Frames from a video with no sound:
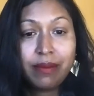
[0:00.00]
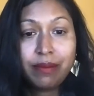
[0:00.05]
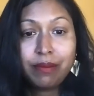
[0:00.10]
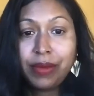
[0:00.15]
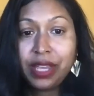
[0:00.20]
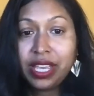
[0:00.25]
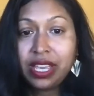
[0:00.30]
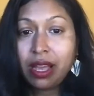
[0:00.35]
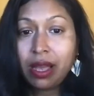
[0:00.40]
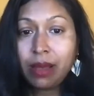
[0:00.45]

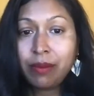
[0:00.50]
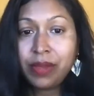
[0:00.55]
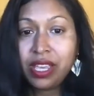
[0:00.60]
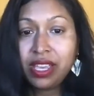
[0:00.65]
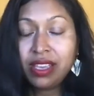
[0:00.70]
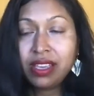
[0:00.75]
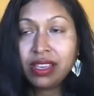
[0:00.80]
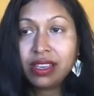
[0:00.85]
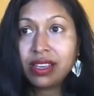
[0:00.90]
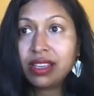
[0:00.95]

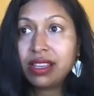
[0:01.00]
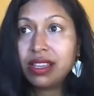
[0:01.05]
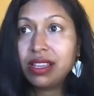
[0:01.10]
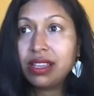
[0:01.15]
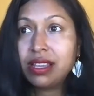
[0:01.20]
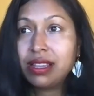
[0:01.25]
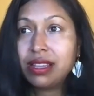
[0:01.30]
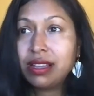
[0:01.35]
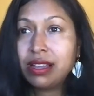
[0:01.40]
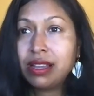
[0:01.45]
becoming
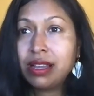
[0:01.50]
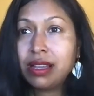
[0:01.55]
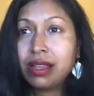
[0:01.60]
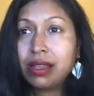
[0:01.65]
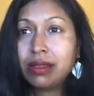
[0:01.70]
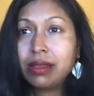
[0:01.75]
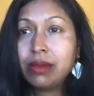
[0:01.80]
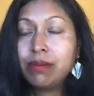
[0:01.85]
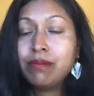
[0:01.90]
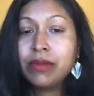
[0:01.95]

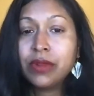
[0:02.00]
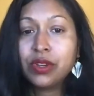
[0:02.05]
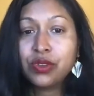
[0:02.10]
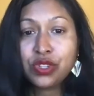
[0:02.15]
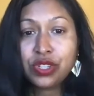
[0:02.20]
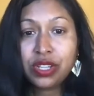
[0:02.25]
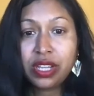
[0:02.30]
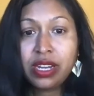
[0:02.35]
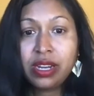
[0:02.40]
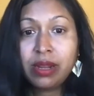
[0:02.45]

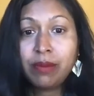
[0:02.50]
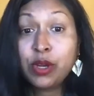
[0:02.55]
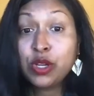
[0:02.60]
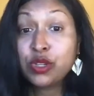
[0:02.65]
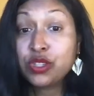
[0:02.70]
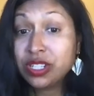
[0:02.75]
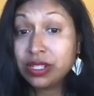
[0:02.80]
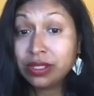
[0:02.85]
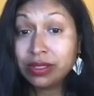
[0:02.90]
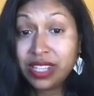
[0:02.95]
an
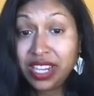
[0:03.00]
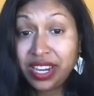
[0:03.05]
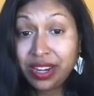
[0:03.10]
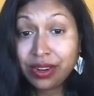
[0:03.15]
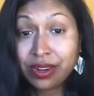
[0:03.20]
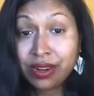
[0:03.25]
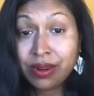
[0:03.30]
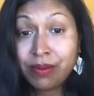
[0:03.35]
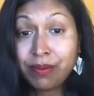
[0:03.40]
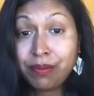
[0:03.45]
emotional
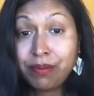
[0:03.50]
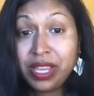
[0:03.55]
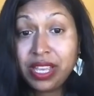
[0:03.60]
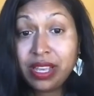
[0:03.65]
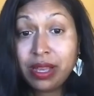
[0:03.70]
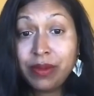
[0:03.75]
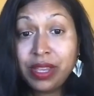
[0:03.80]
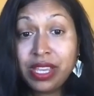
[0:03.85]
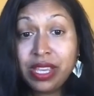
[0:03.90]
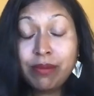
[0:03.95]
leader,
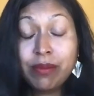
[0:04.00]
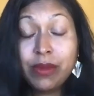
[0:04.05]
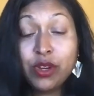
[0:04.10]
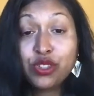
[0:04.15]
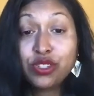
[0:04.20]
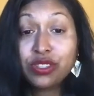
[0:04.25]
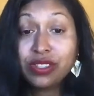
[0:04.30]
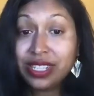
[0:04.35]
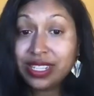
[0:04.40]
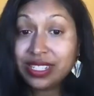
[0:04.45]
becoming
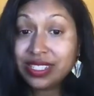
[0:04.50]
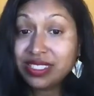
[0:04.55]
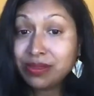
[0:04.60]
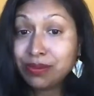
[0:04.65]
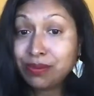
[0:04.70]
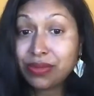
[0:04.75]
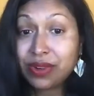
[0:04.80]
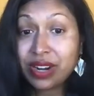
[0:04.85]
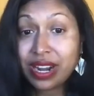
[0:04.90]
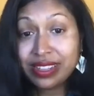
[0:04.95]
emotionally
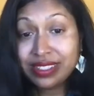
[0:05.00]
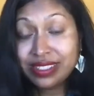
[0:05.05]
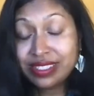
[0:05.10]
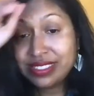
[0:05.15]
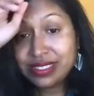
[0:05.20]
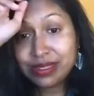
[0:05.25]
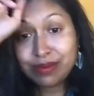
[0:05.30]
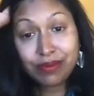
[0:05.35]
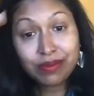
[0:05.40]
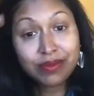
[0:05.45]

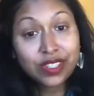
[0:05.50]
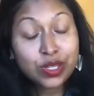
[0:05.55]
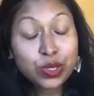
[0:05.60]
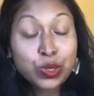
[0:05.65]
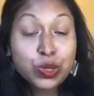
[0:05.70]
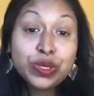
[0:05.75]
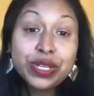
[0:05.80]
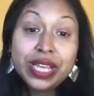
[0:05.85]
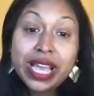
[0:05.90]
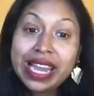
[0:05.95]
expressed,
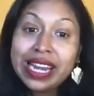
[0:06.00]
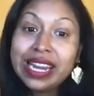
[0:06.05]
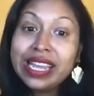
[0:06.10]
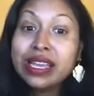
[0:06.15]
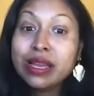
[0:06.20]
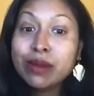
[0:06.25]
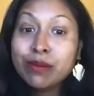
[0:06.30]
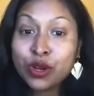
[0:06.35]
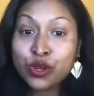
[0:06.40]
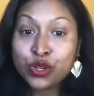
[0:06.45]
creating
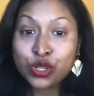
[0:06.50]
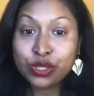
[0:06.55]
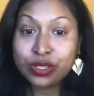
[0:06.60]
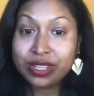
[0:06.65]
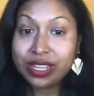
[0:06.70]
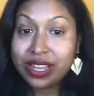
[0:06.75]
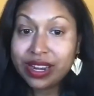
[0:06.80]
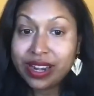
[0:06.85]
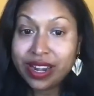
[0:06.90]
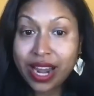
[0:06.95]
emotional
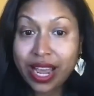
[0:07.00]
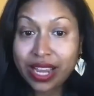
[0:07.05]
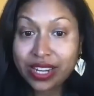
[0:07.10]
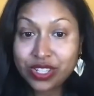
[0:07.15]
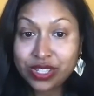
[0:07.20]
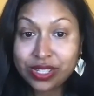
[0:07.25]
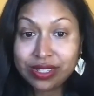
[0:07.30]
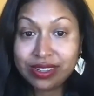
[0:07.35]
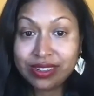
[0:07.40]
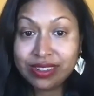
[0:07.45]

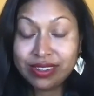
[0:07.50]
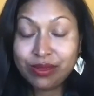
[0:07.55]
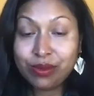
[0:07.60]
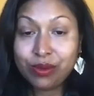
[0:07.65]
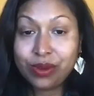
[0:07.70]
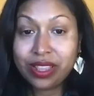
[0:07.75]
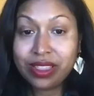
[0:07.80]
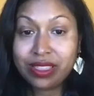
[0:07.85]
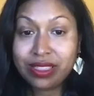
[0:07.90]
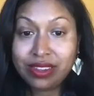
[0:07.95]
connection
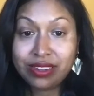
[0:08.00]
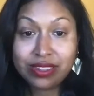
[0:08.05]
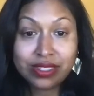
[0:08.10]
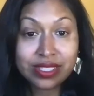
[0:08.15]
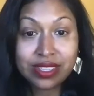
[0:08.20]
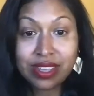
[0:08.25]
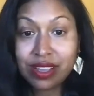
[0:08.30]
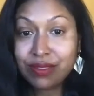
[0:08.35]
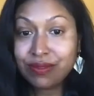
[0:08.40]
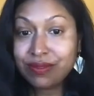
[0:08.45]
with
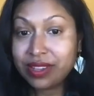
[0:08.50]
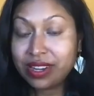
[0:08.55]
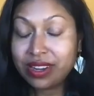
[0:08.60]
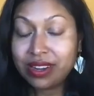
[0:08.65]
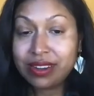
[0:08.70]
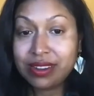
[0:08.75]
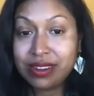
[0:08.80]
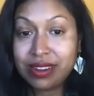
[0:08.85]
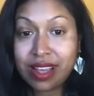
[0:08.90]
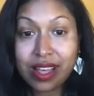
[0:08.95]
yourself
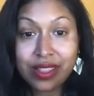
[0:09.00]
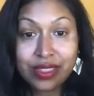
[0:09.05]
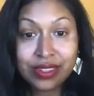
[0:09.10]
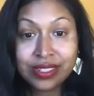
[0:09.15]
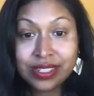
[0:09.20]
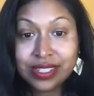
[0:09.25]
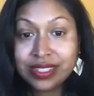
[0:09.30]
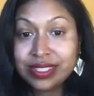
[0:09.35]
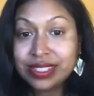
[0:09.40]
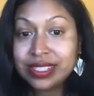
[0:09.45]
and
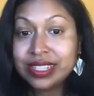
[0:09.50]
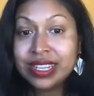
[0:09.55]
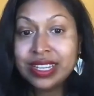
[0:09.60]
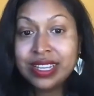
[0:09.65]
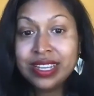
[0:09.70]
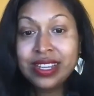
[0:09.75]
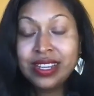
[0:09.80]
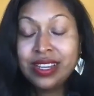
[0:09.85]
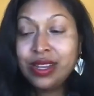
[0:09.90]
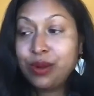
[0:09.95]
others,
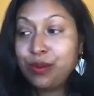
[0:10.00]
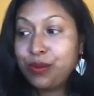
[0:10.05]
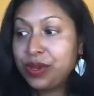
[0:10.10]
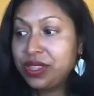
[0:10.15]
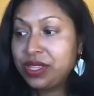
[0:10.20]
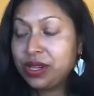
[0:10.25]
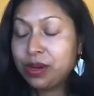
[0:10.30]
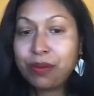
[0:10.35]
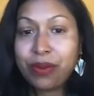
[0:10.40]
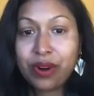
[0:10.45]

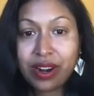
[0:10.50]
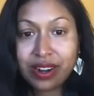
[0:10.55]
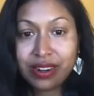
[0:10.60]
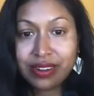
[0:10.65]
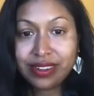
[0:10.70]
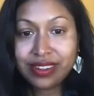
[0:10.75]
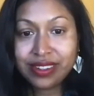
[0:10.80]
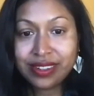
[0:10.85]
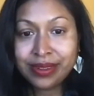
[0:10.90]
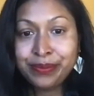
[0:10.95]
with your
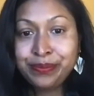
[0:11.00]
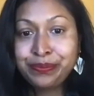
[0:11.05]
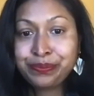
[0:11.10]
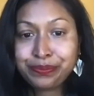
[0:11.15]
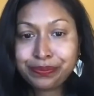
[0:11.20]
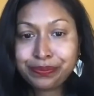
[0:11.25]
partner.